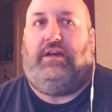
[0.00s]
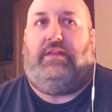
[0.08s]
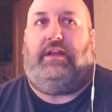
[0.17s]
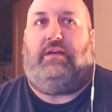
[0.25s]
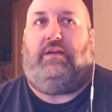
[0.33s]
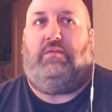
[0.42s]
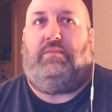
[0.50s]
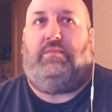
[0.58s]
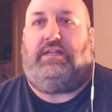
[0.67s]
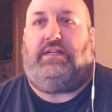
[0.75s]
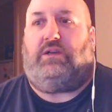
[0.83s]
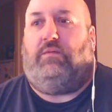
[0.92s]
then I wouldn't
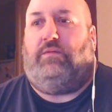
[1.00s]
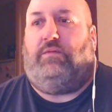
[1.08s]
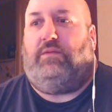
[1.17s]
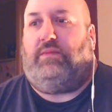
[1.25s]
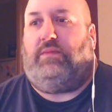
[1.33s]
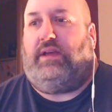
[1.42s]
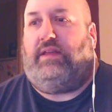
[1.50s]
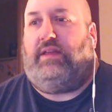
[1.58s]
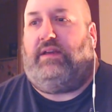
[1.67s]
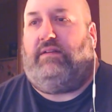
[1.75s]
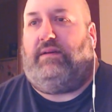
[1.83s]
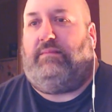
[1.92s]
be as confident. But yeah,
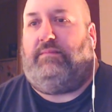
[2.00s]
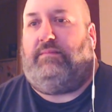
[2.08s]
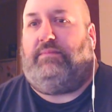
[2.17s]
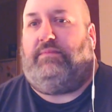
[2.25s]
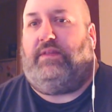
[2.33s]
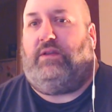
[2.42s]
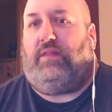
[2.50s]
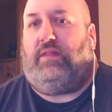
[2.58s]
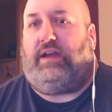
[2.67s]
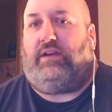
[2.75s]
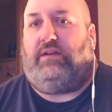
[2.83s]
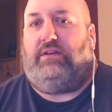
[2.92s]
they're not
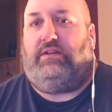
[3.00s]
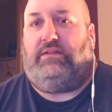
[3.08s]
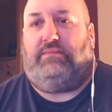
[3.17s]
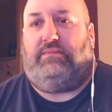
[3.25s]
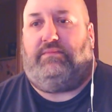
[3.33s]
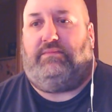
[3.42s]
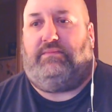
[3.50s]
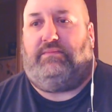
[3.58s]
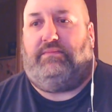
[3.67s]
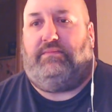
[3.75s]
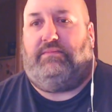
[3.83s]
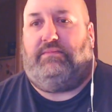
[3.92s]
that good,
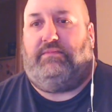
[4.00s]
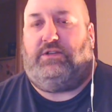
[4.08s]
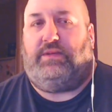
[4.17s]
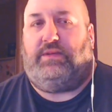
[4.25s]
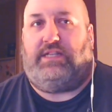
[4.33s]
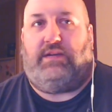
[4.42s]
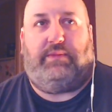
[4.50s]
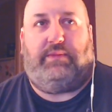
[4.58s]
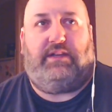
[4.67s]
which means they'll beat